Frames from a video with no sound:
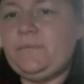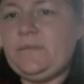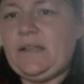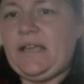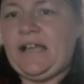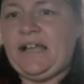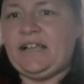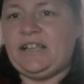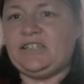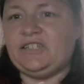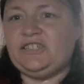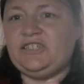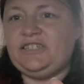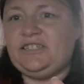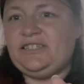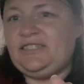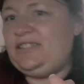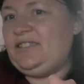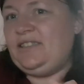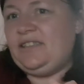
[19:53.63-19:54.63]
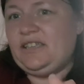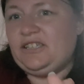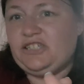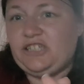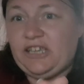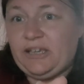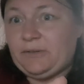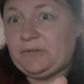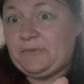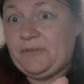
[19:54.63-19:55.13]
And
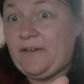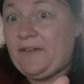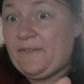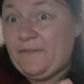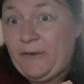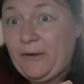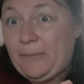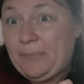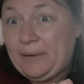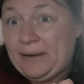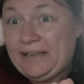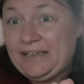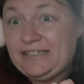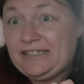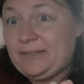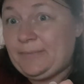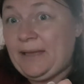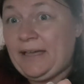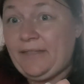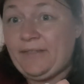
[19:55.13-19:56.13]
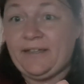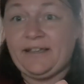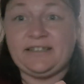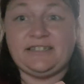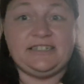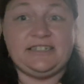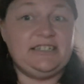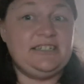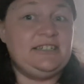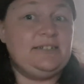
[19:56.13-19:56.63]
she was very, very pleased about that.
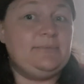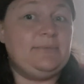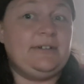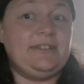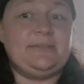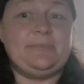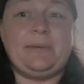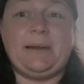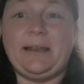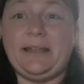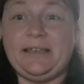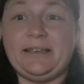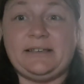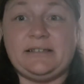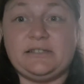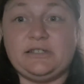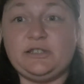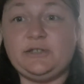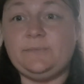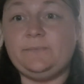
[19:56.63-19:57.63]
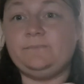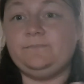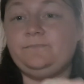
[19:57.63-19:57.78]
She was pleased.